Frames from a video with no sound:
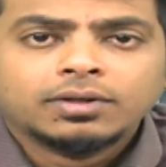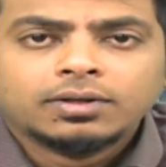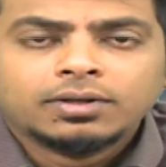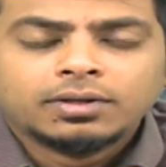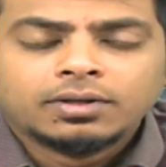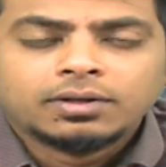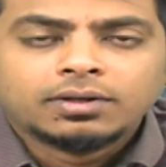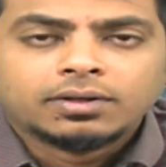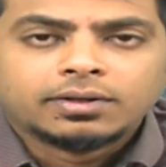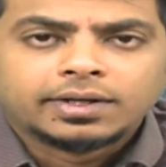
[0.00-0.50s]

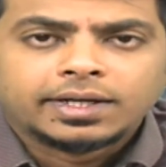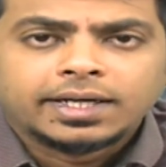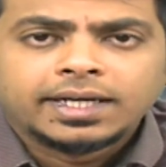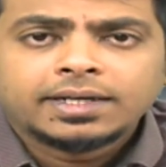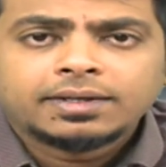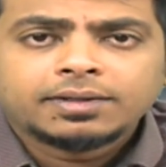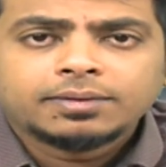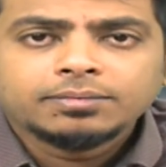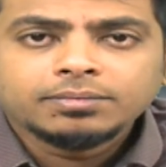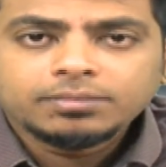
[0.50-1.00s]
right?
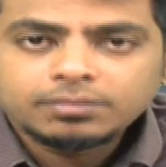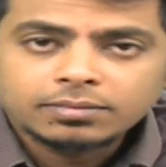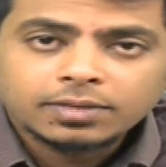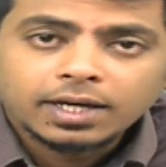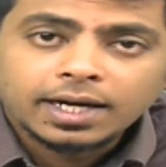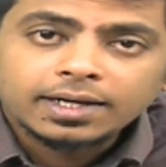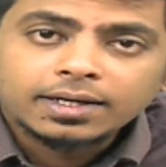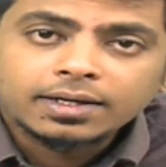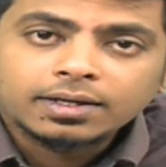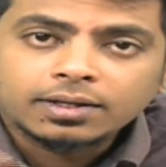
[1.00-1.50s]

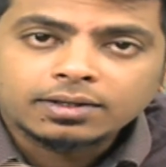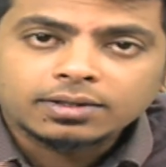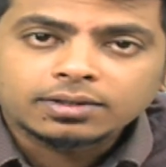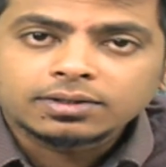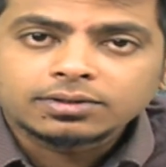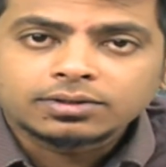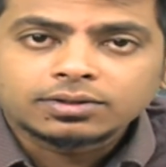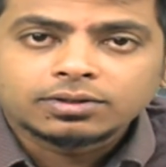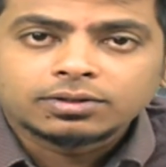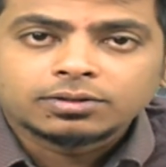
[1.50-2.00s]
Then,
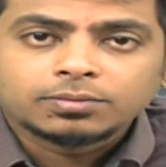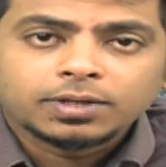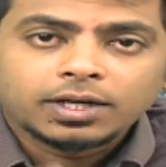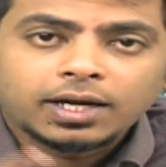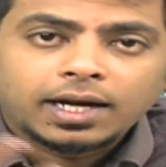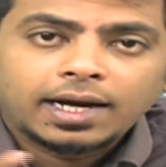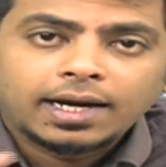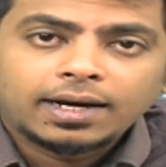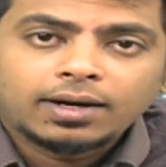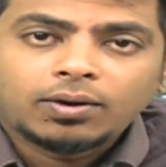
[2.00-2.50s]
excuse me,
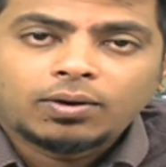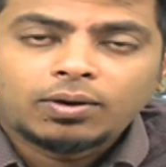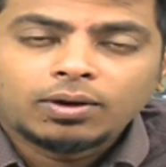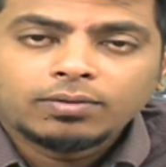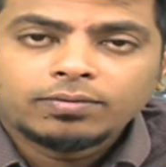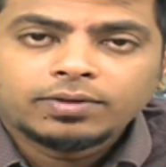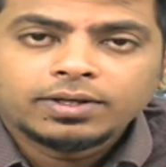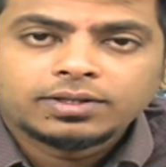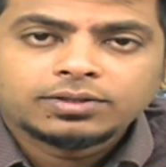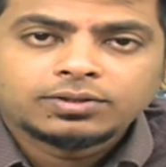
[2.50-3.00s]
and
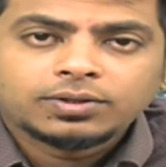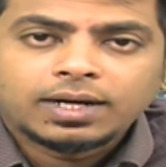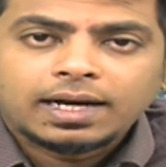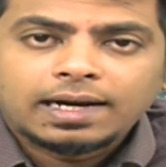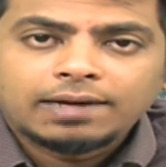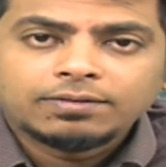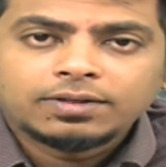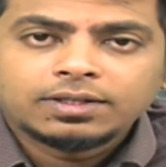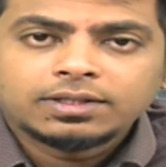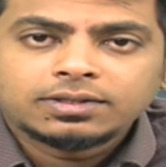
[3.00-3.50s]
always you have
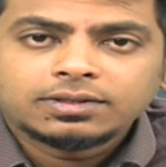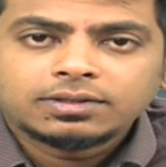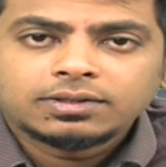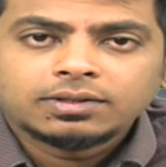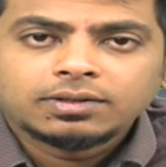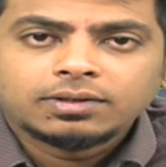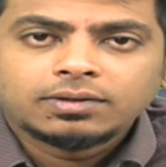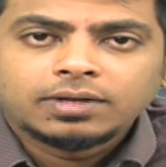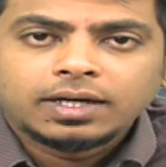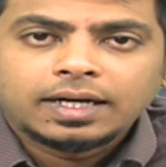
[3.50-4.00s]
this
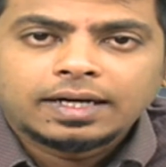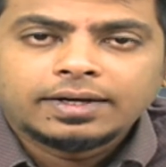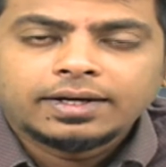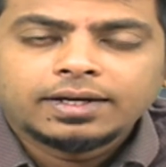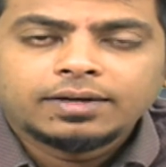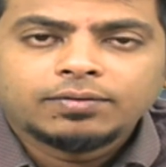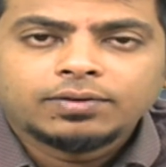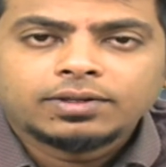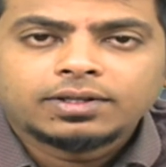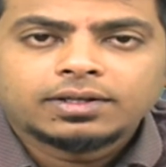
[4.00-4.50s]
ending
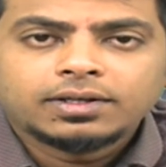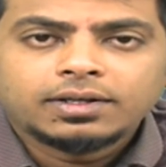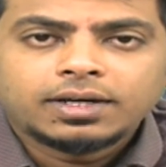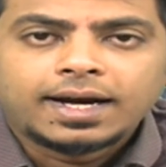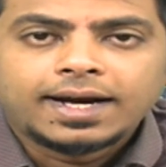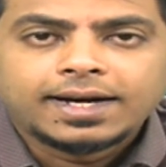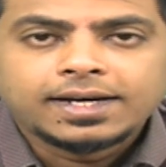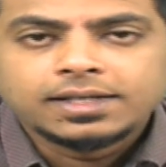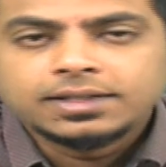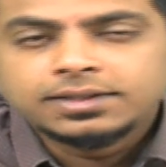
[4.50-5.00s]
with a
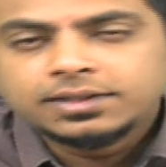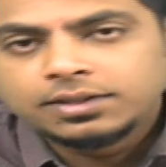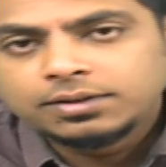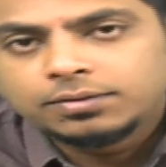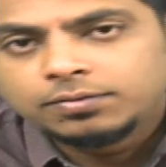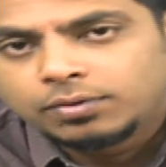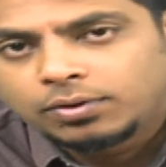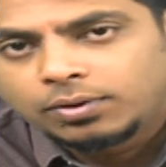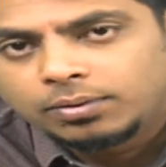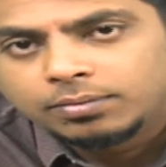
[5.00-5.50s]
ing
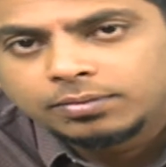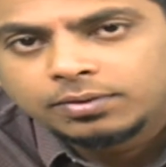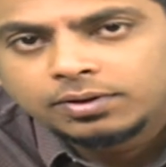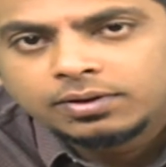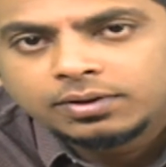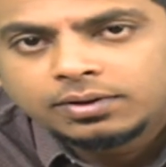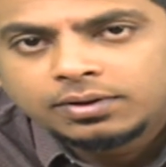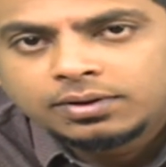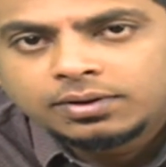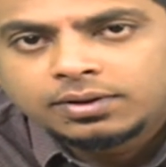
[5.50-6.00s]
form,
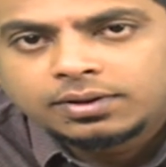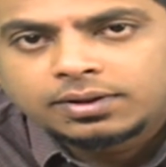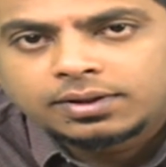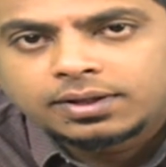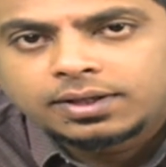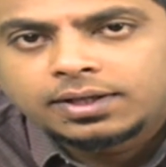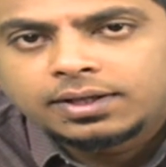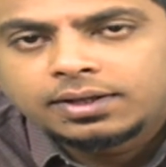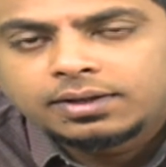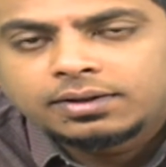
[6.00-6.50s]

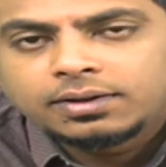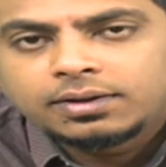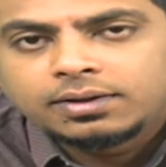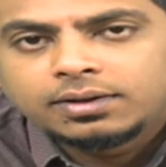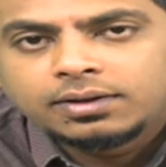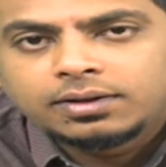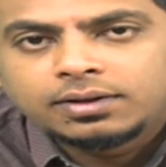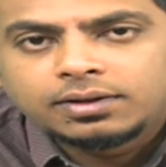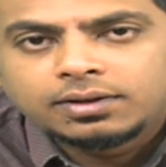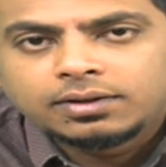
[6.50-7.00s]
right?
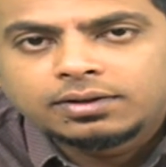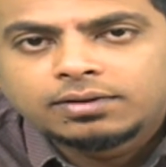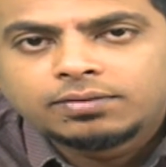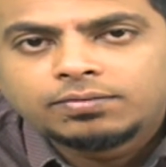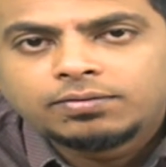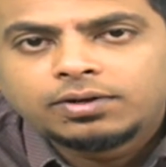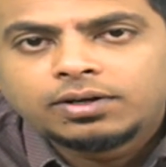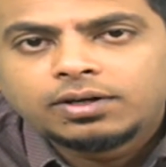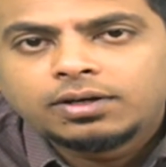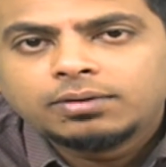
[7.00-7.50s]
The
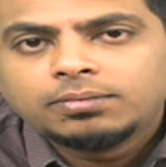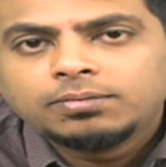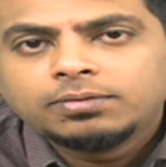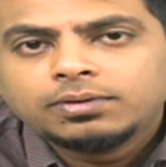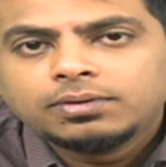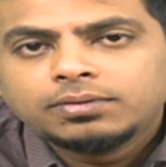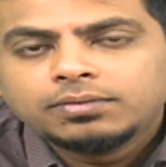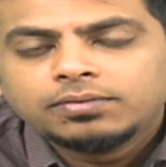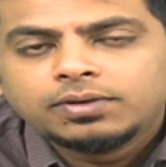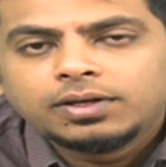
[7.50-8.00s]
verb
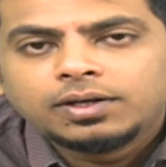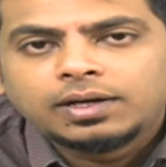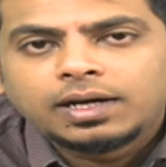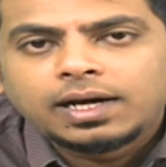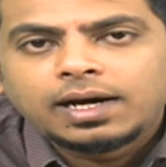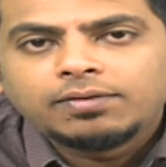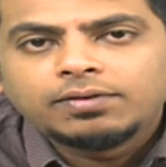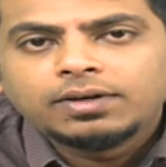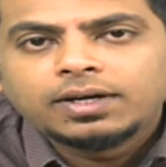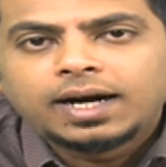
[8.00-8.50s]
will have
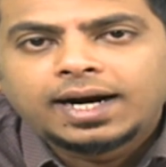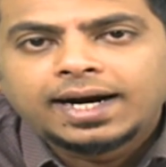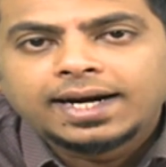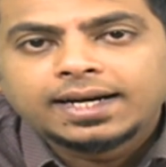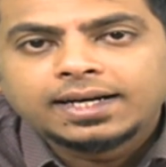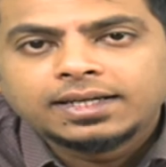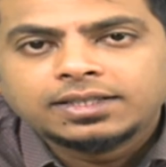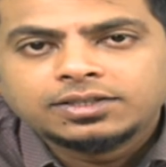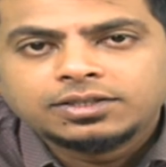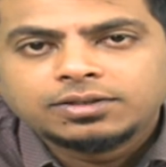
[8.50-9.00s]
an
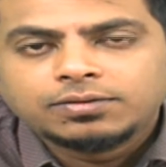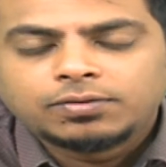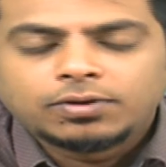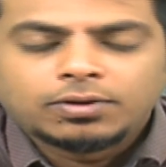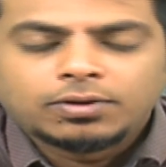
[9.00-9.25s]
ing form.